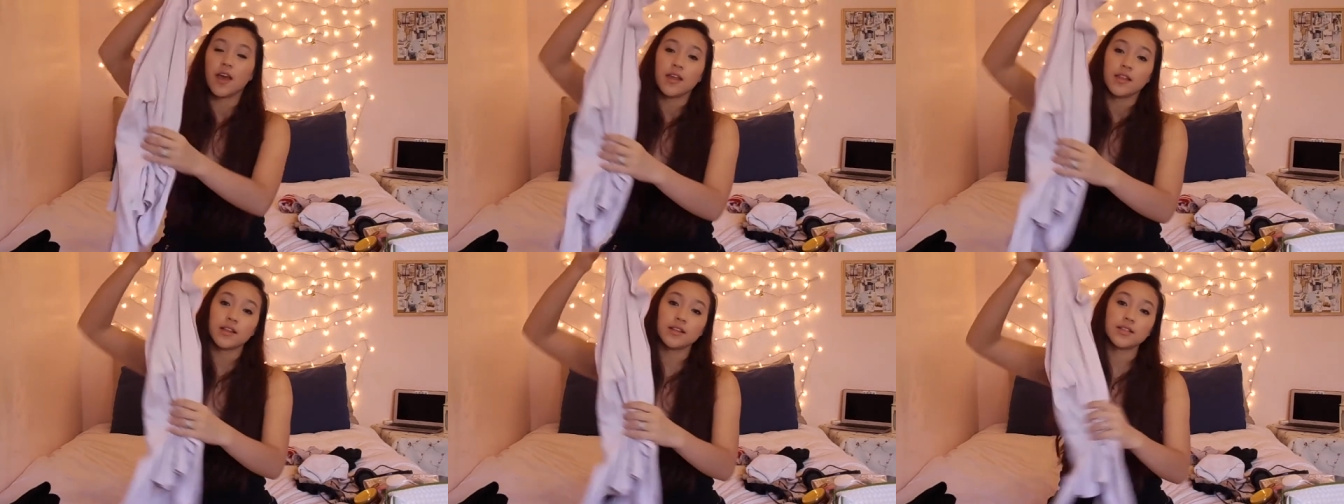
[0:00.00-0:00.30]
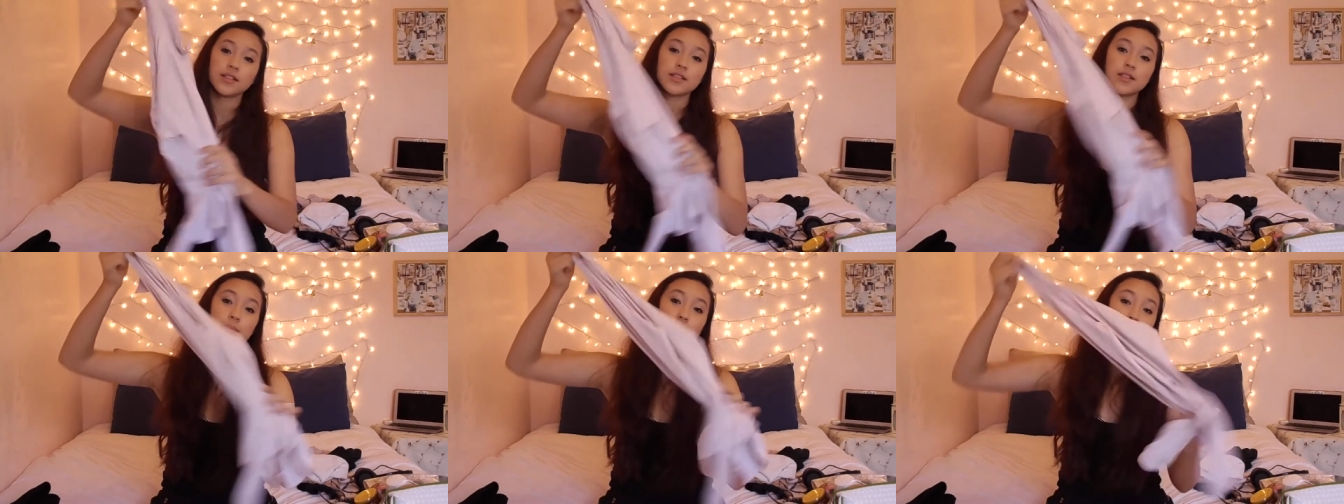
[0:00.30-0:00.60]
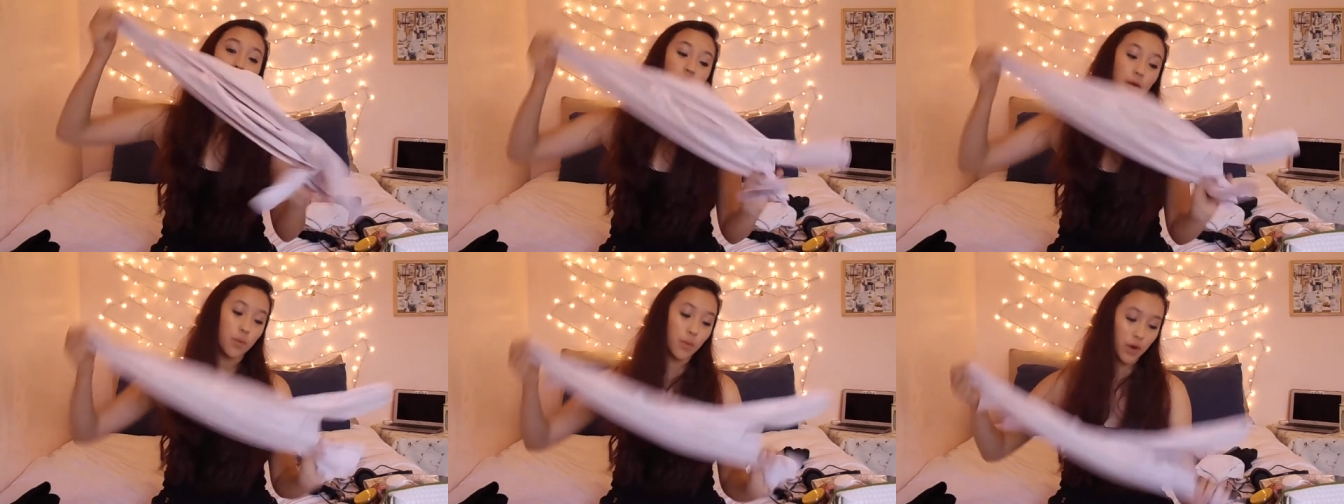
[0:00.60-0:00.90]
This is a
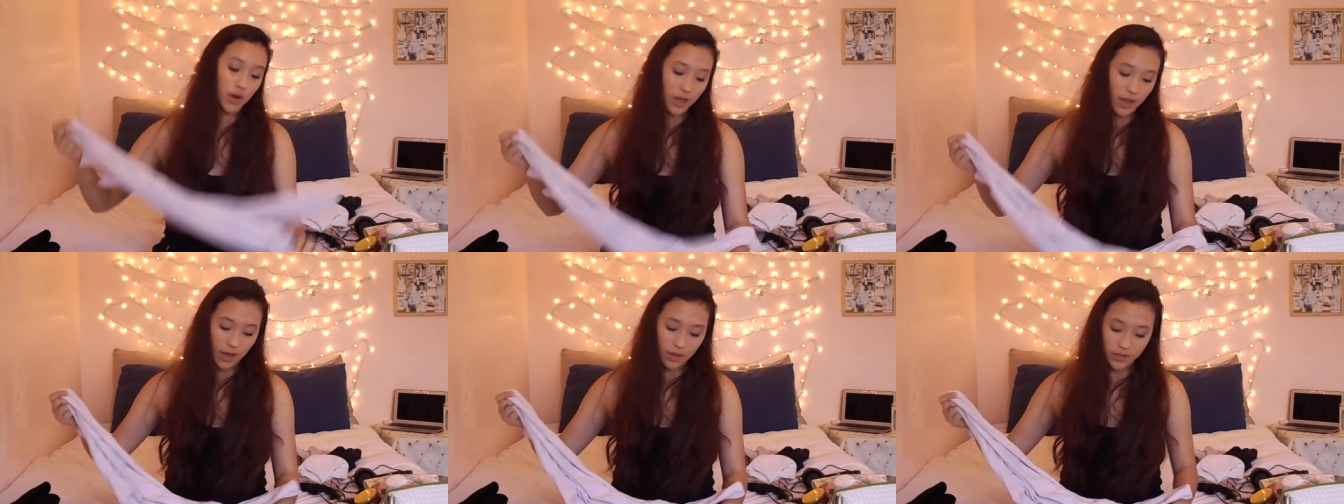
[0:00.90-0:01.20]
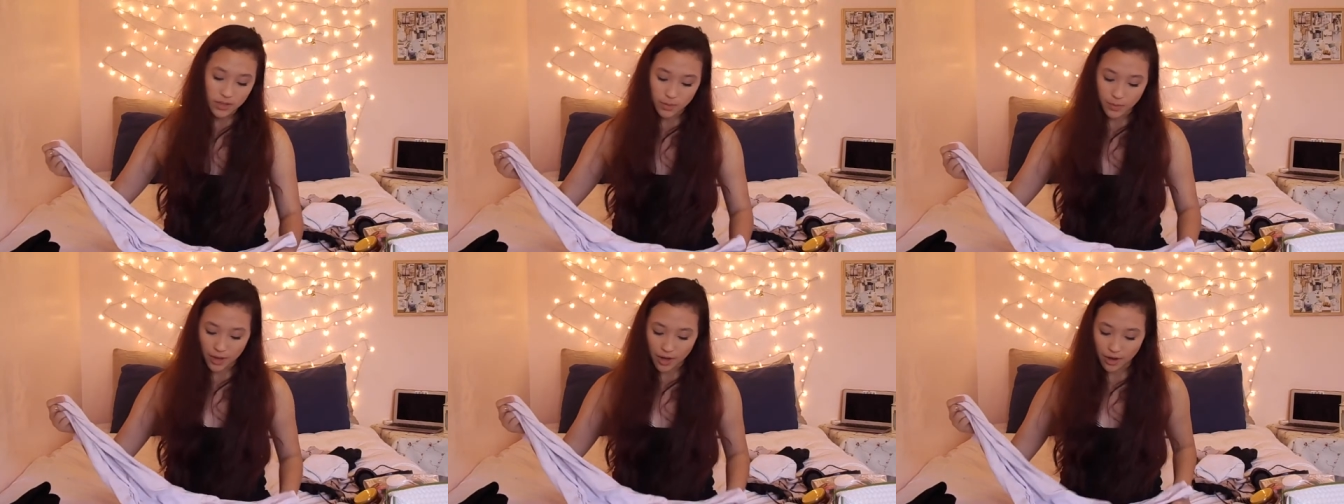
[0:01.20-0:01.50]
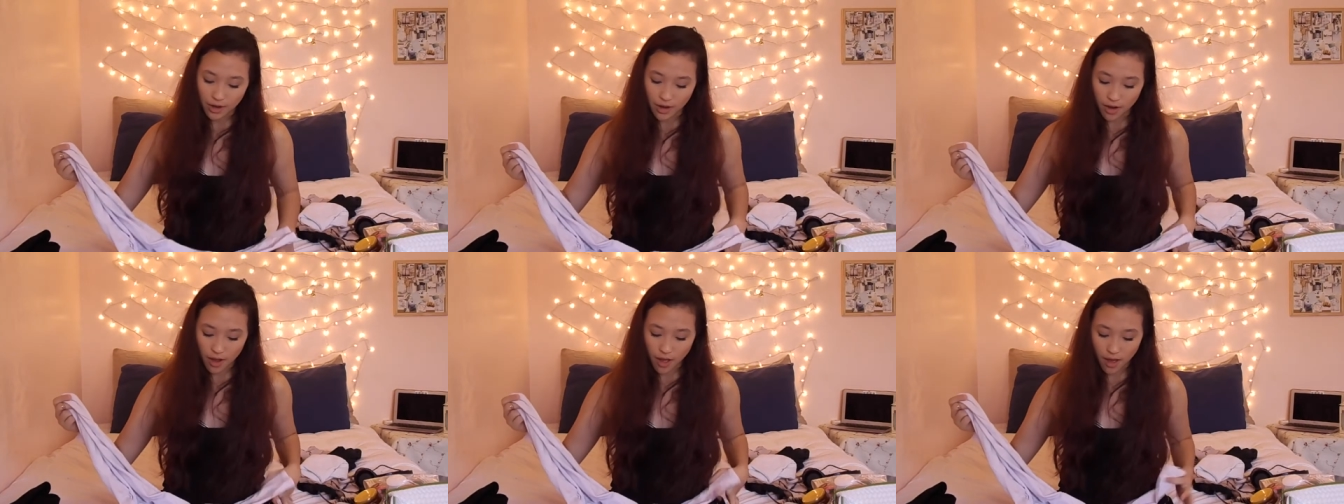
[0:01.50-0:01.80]
pink workout
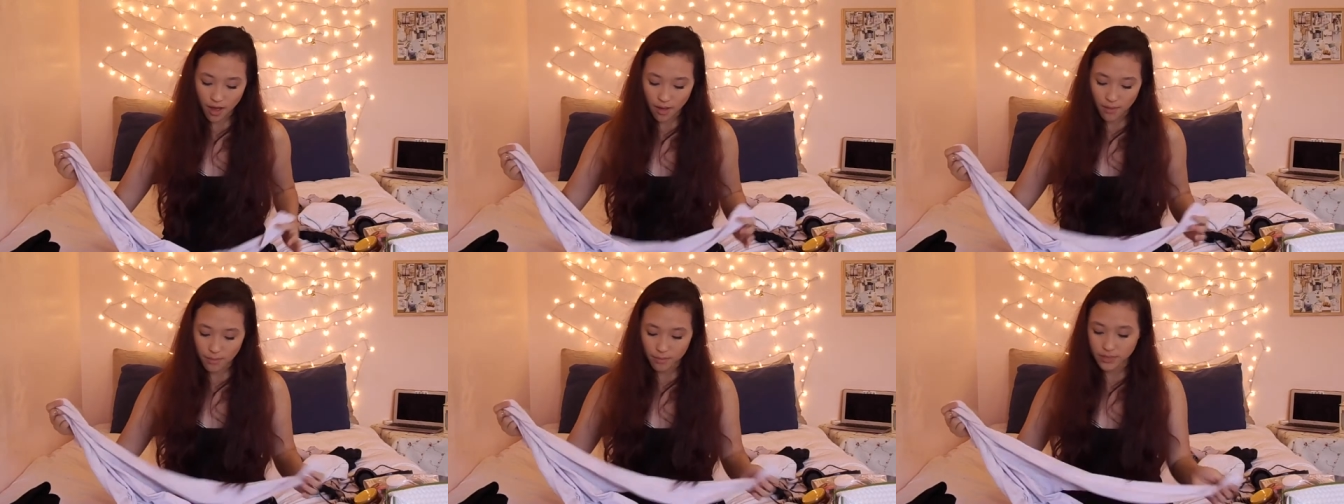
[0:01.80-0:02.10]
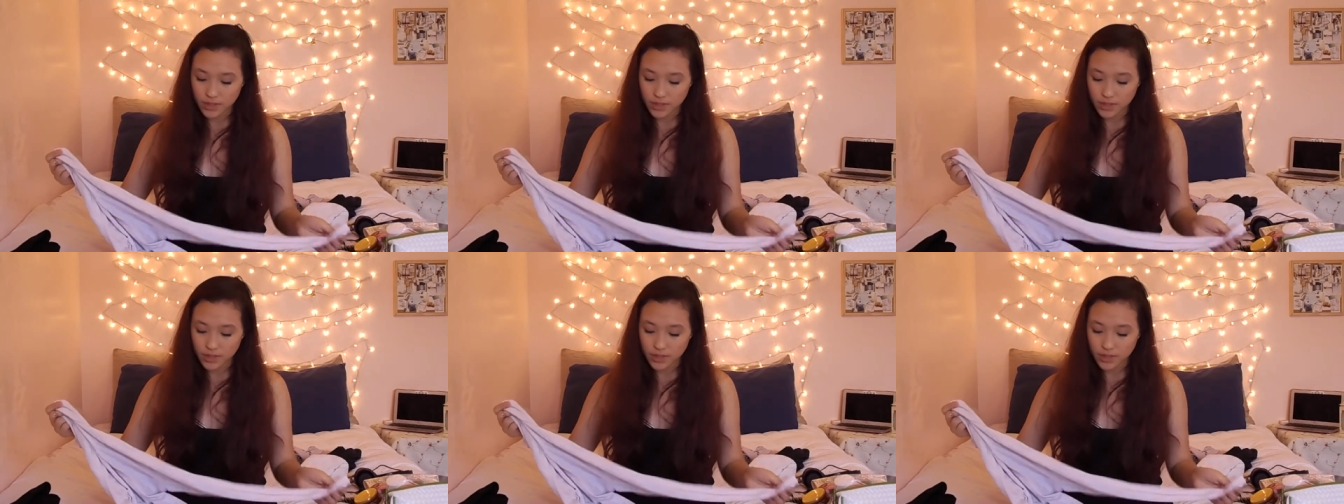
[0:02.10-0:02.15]
sweater. Um,